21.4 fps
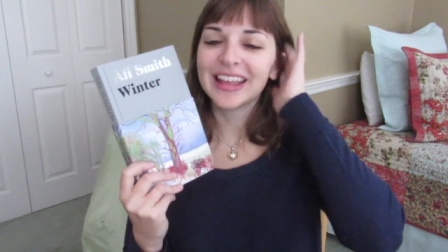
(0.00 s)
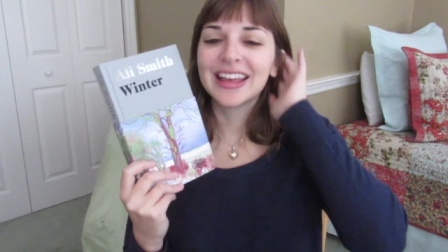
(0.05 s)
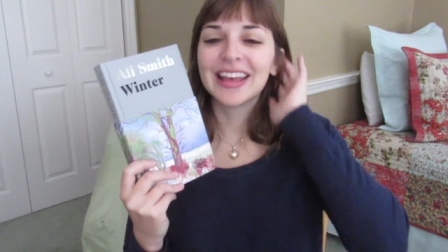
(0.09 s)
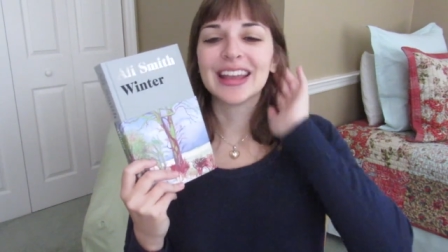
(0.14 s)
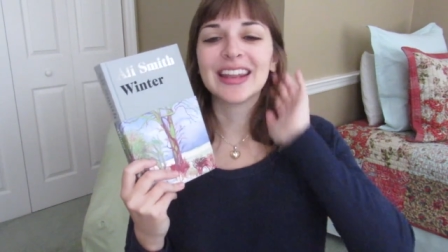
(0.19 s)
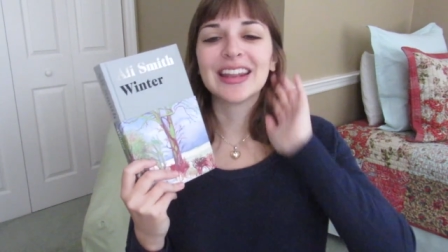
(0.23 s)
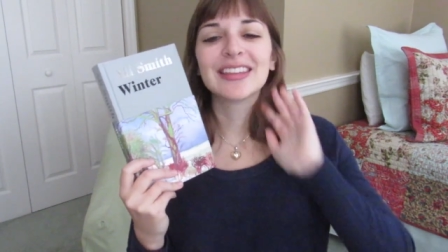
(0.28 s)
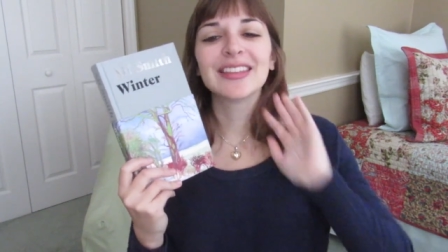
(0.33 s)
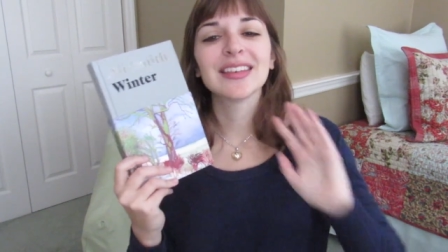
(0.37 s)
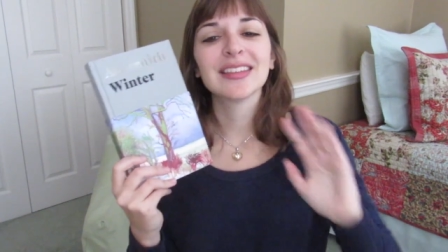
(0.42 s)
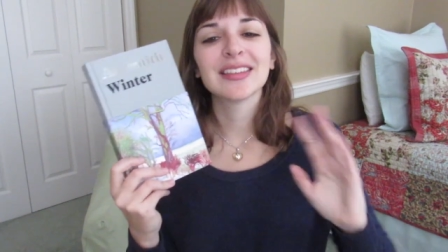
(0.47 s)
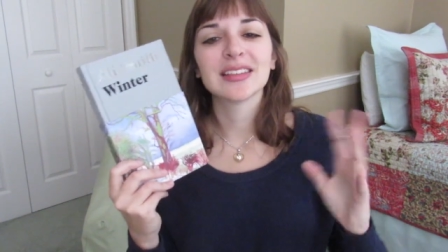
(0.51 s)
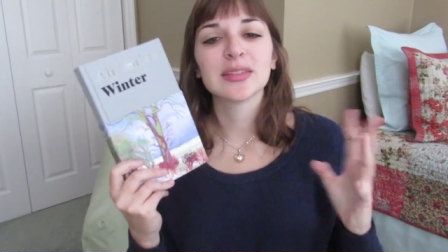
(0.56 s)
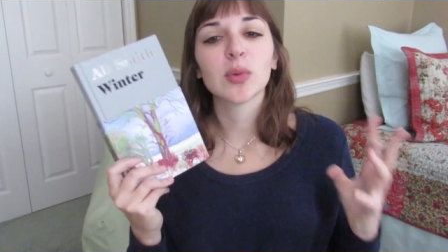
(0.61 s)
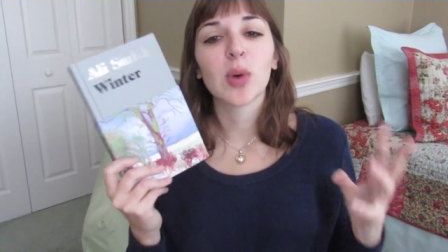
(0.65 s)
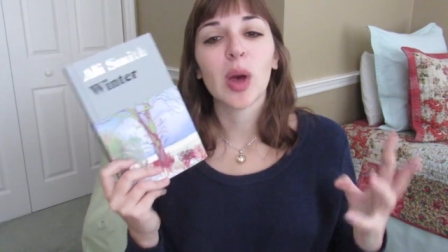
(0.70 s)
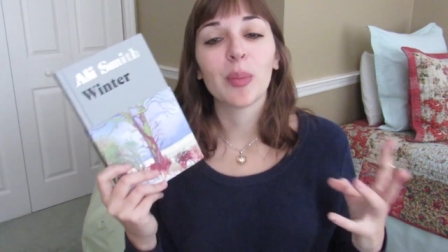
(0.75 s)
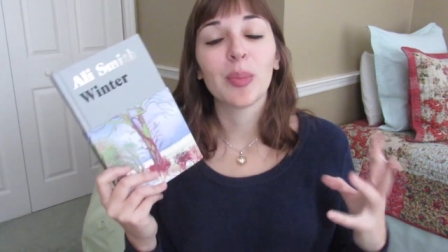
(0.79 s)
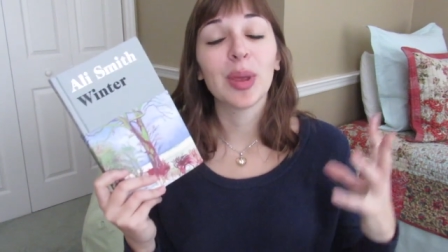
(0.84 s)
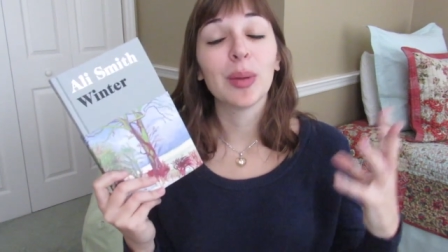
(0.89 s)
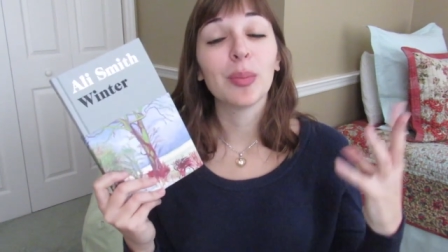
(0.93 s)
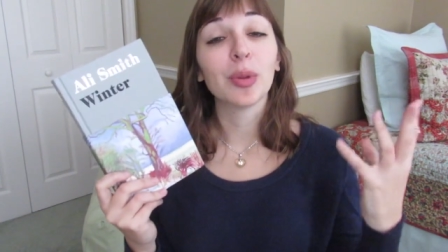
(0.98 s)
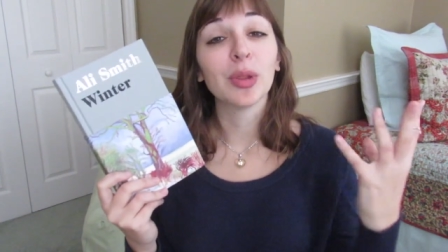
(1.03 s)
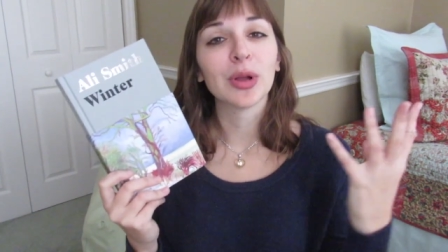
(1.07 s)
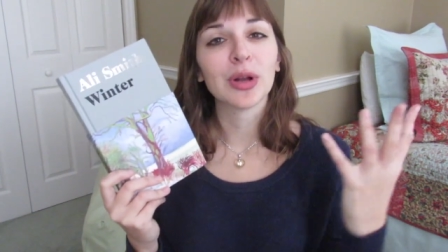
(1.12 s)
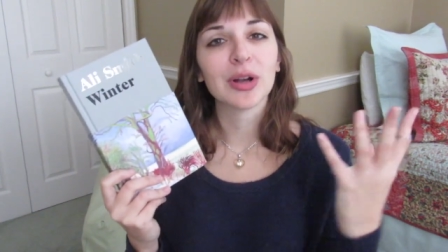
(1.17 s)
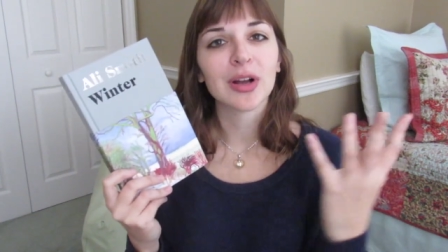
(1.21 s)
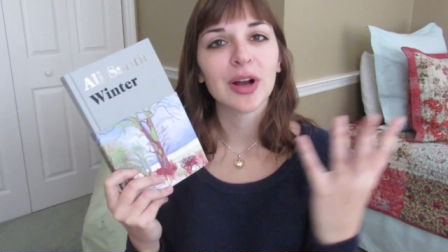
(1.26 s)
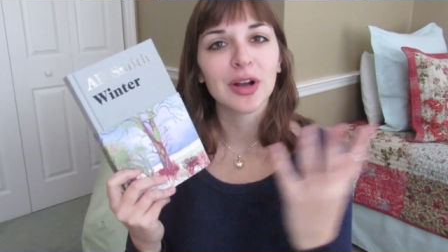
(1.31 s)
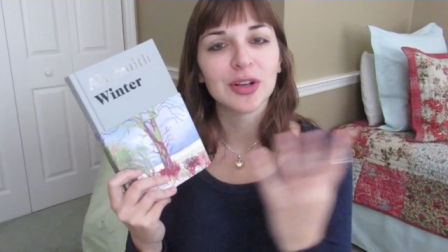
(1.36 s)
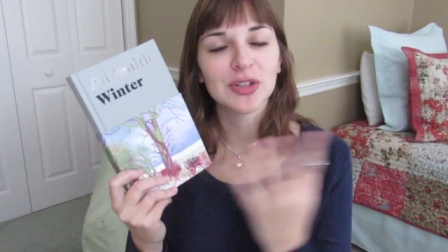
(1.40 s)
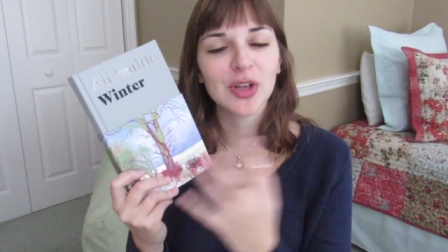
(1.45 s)
And I think that's why people
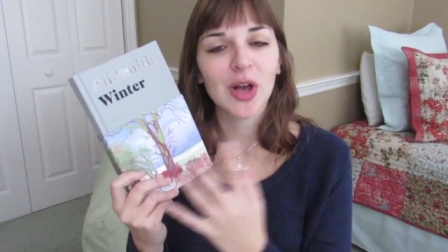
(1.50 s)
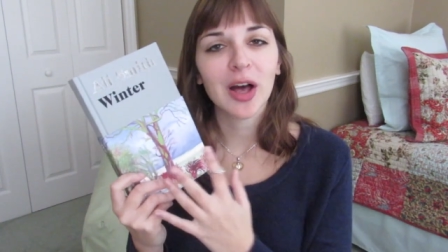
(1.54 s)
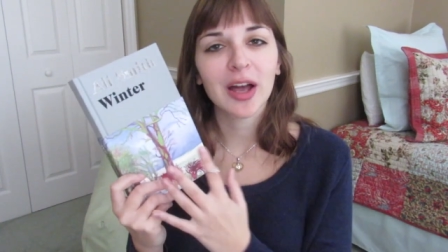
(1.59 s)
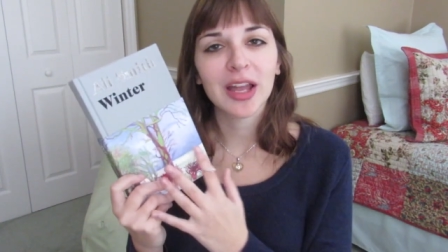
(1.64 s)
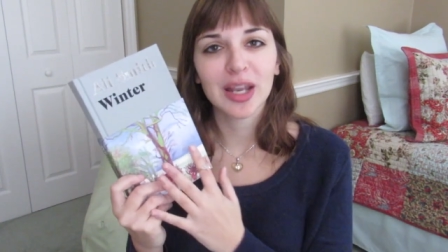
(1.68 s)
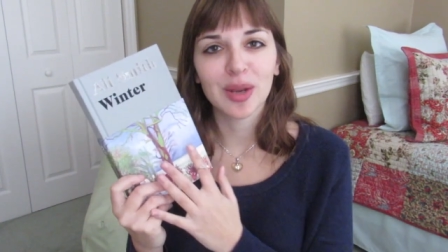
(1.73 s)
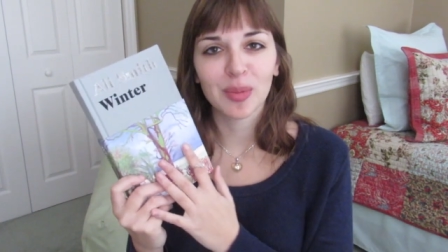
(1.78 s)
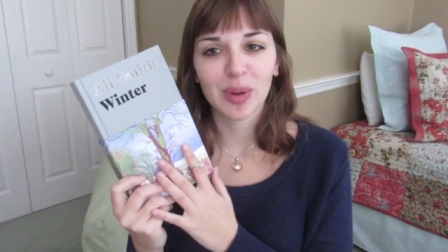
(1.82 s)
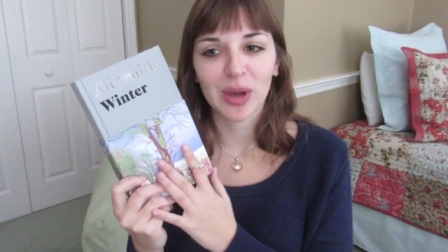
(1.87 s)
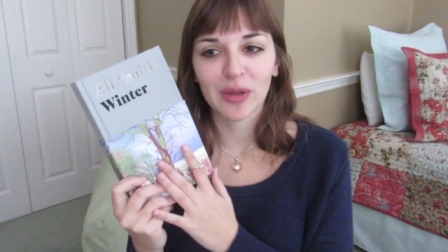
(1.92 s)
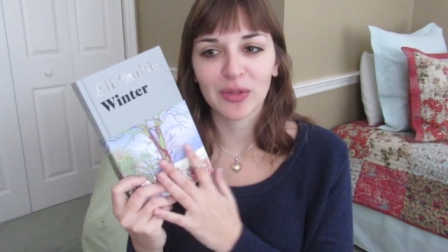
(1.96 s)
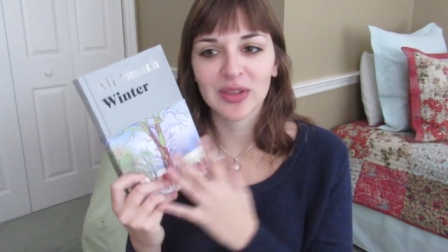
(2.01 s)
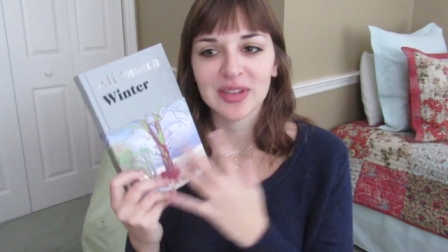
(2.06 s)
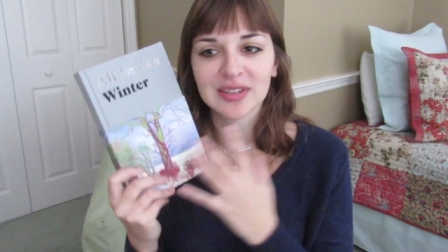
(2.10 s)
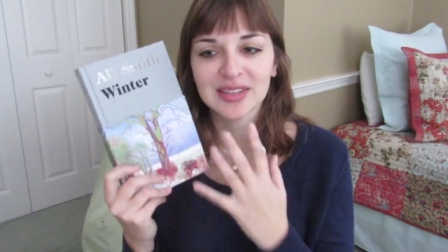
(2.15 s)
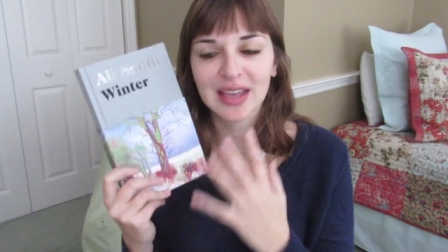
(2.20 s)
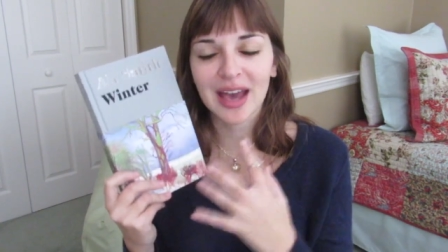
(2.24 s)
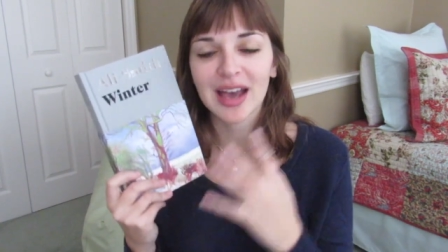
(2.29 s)
are talking about this